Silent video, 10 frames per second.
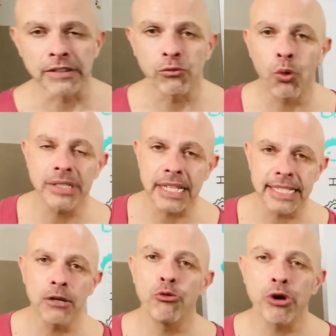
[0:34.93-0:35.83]
what does it
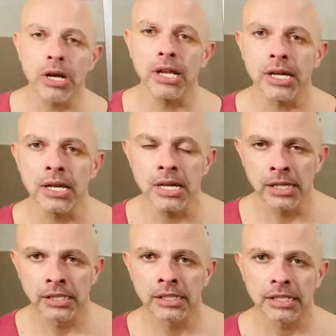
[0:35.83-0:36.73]
really
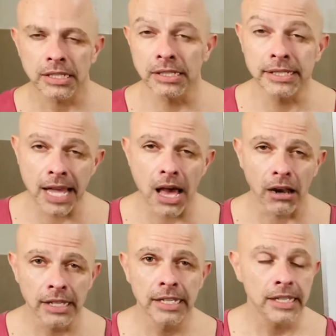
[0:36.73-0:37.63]
entail?
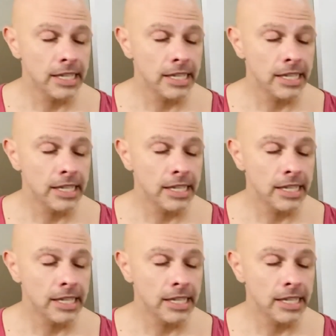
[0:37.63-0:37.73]
It